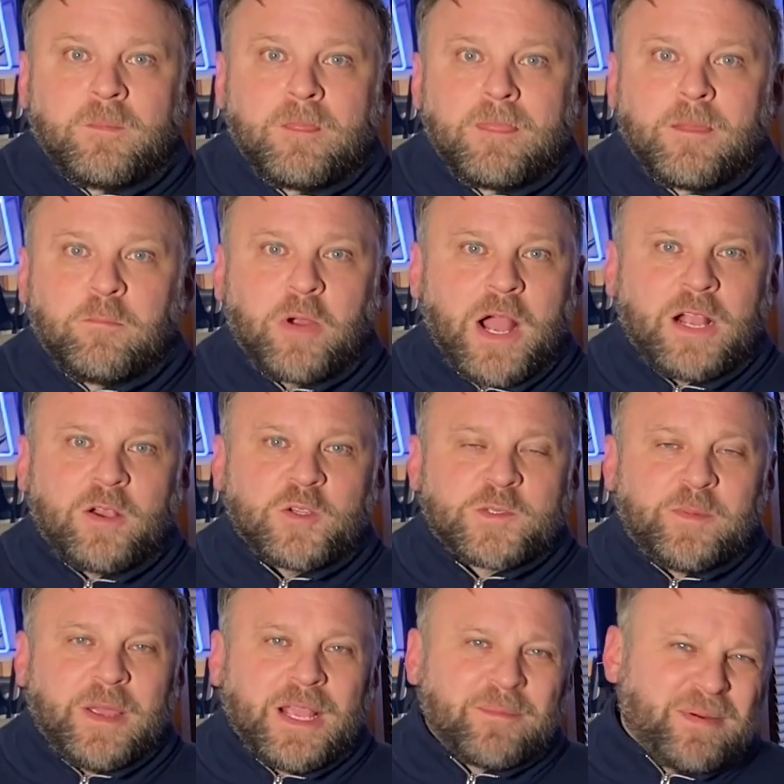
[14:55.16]
Broncos
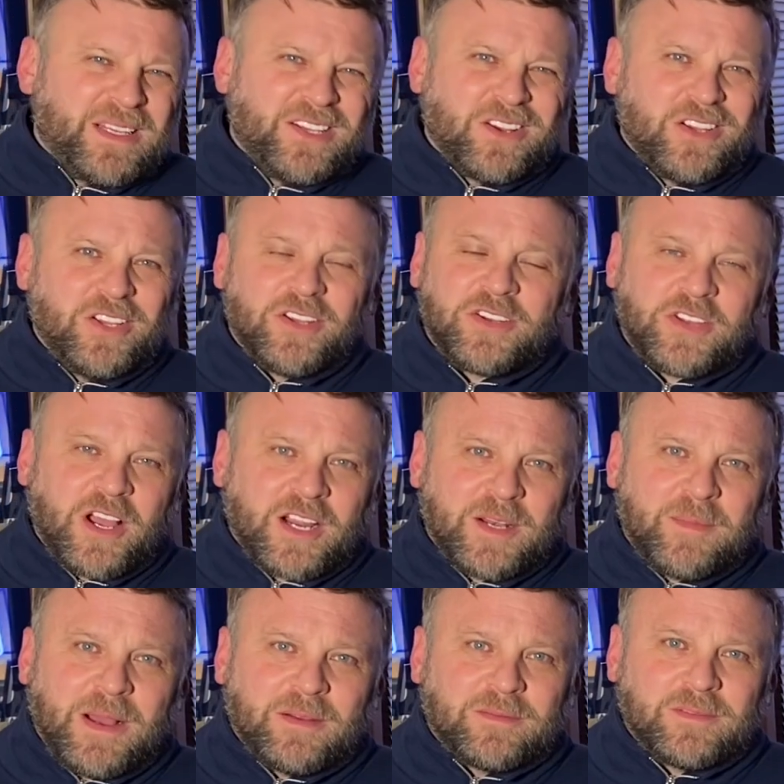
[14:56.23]
pick, but you're talking
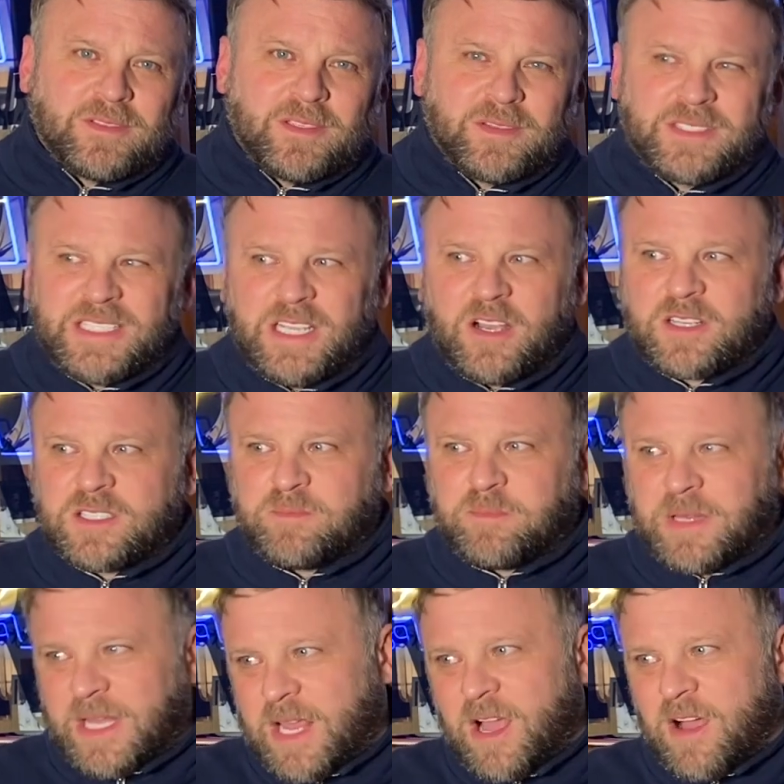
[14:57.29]
about the Seahawks
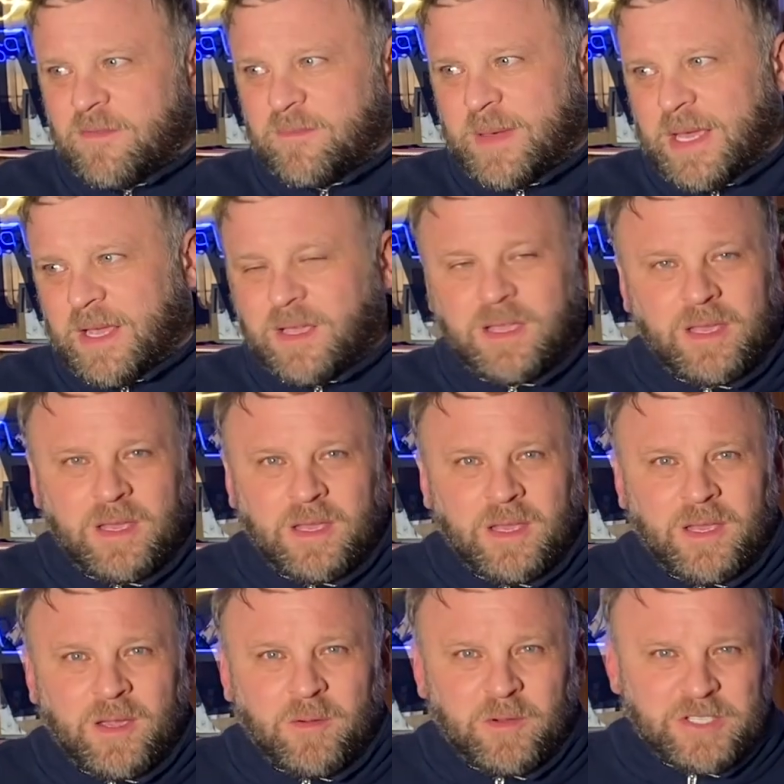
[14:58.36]
playoff pick,
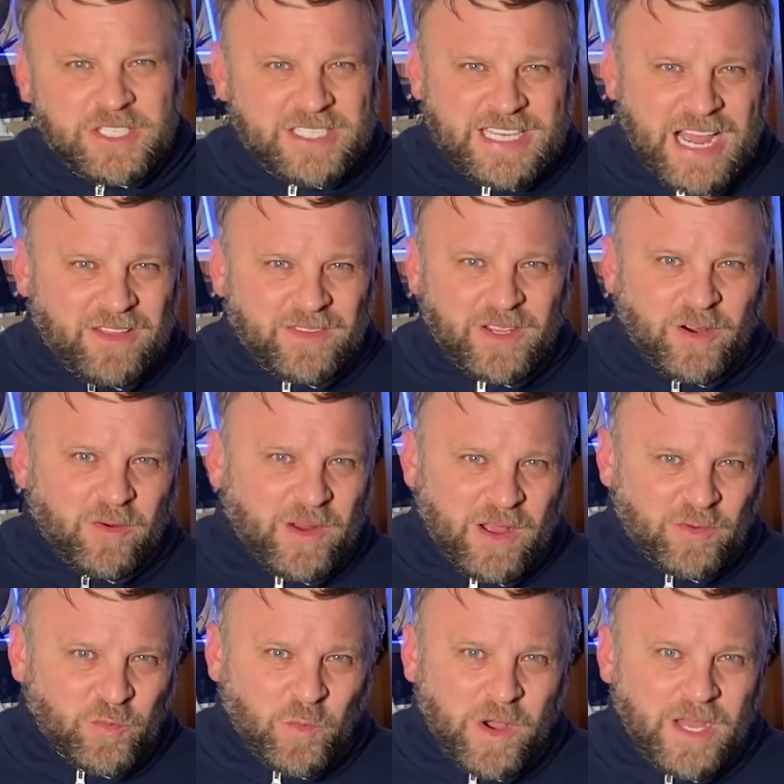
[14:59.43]
which is down there
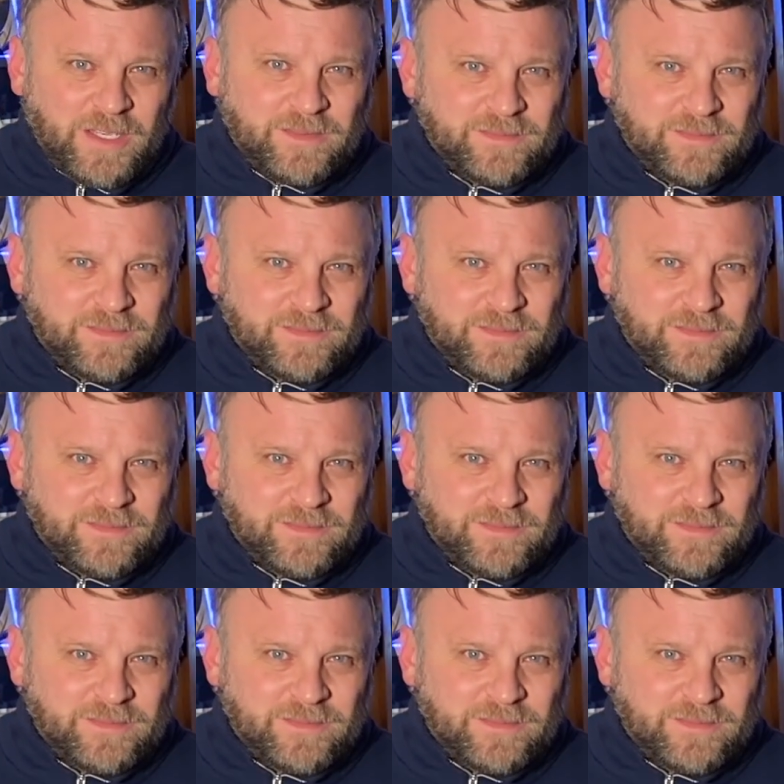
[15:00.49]
around what?